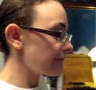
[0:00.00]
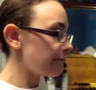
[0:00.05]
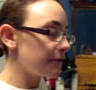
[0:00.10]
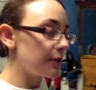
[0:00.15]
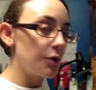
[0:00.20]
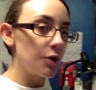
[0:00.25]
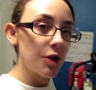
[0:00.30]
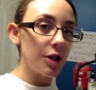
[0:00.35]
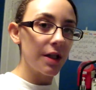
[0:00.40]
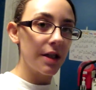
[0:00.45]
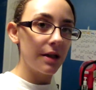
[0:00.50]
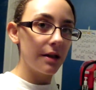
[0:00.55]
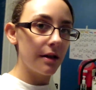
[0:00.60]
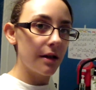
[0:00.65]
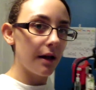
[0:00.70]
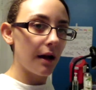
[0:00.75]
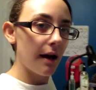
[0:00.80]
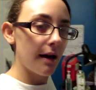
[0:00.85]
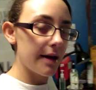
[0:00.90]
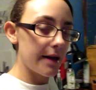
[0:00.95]

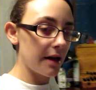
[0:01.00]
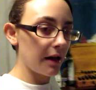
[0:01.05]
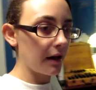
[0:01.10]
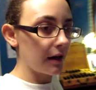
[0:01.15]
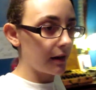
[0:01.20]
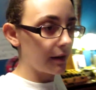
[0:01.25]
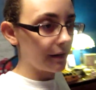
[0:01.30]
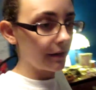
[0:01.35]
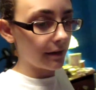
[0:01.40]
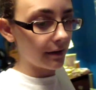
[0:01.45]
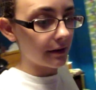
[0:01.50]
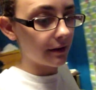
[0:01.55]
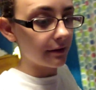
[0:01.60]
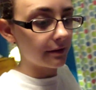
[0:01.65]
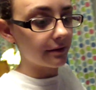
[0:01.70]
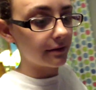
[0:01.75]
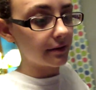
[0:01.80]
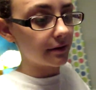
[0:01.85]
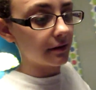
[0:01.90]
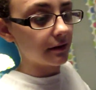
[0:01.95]
infusion in uh,
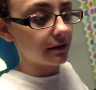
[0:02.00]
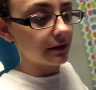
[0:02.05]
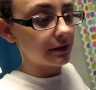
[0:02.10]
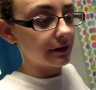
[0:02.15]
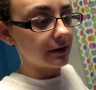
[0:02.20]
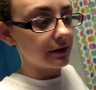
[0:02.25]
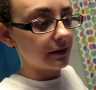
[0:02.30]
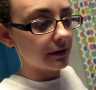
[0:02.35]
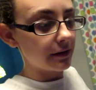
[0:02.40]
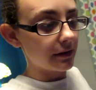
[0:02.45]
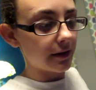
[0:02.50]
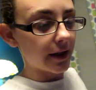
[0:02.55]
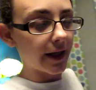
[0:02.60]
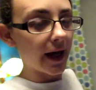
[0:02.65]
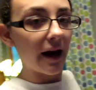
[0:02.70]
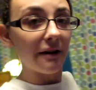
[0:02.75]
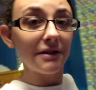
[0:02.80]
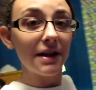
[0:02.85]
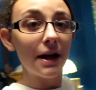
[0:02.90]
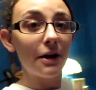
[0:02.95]

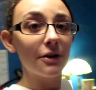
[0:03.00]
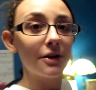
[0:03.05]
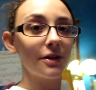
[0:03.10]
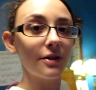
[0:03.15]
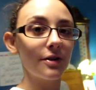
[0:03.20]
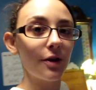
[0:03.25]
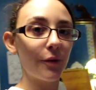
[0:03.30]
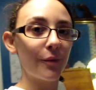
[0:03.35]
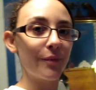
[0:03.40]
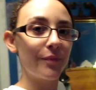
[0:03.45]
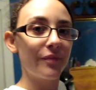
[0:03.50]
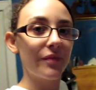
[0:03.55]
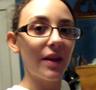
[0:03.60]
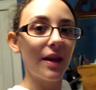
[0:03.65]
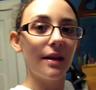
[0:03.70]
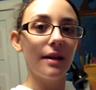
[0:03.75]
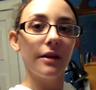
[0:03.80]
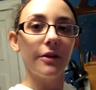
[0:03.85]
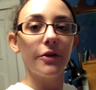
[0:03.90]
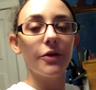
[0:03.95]
like half an hour. So
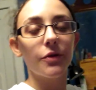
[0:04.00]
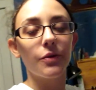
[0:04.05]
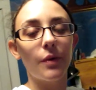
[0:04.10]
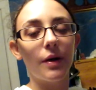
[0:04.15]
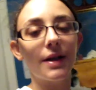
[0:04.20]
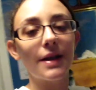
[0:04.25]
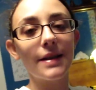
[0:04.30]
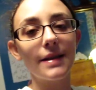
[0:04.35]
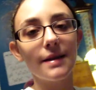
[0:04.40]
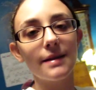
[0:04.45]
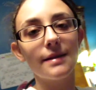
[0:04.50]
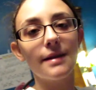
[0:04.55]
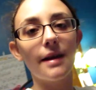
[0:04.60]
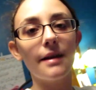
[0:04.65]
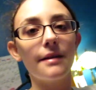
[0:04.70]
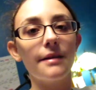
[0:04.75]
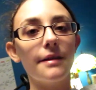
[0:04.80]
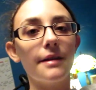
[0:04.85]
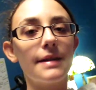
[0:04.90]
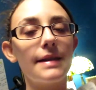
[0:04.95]
just wanted to
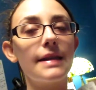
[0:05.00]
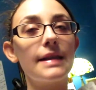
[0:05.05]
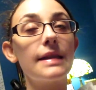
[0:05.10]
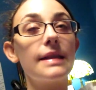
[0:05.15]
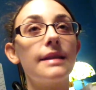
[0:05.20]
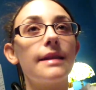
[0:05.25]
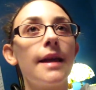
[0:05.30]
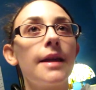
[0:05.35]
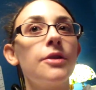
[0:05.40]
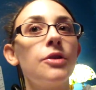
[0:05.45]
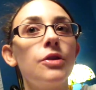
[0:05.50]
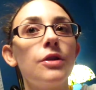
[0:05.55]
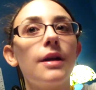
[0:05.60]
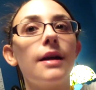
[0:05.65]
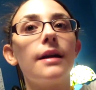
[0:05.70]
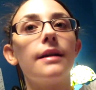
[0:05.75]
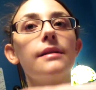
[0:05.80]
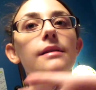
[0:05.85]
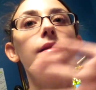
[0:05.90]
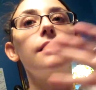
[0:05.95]
set, send you
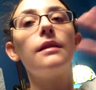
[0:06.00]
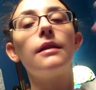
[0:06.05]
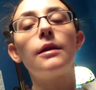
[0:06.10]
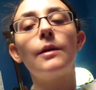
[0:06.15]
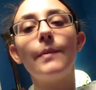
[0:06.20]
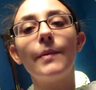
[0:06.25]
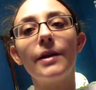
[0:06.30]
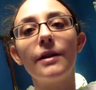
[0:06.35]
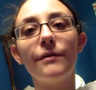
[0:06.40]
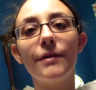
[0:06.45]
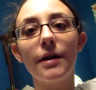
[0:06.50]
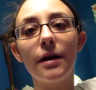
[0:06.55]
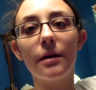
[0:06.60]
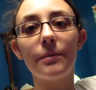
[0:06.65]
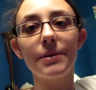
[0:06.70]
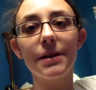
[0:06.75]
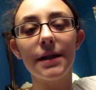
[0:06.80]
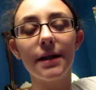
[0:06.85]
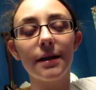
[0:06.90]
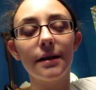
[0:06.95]
guys a little bit of an
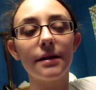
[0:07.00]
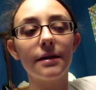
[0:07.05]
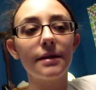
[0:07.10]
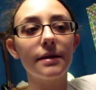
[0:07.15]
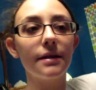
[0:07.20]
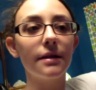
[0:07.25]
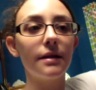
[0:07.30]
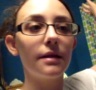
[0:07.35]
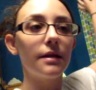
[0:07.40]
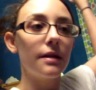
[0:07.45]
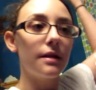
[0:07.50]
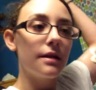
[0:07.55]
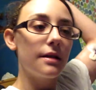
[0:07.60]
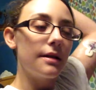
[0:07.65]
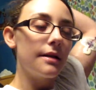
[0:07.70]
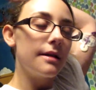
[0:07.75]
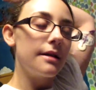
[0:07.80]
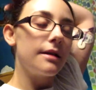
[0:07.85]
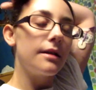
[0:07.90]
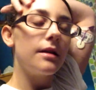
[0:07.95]
update.
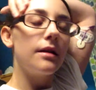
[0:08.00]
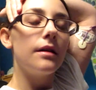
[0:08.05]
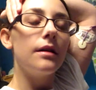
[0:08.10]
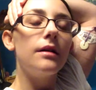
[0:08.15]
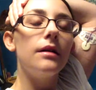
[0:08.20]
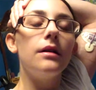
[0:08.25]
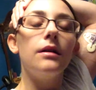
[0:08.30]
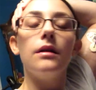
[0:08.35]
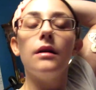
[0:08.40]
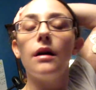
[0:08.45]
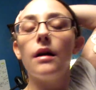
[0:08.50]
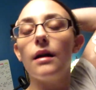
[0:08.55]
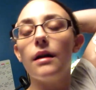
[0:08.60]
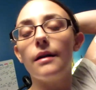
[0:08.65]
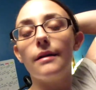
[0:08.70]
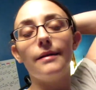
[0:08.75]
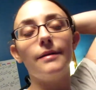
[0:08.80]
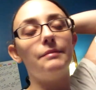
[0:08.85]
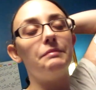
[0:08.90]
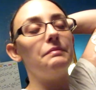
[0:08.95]

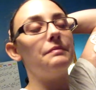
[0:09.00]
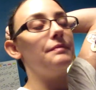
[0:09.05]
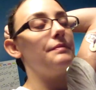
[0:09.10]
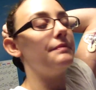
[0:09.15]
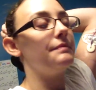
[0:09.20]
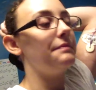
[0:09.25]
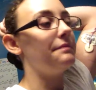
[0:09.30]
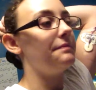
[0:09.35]
Um,